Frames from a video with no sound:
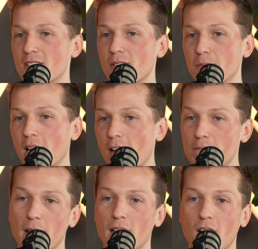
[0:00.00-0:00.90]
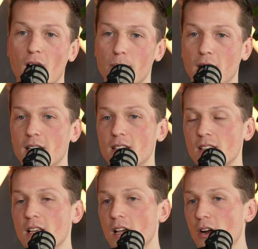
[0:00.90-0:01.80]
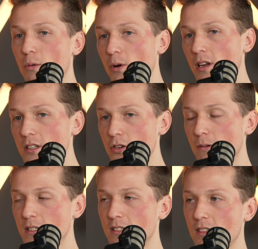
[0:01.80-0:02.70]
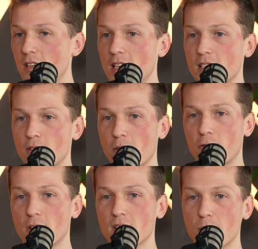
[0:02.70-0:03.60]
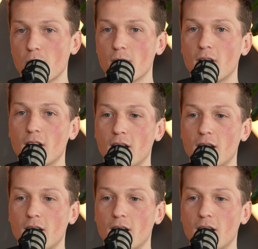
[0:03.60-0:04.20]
So we have big companies working towards this. So for example,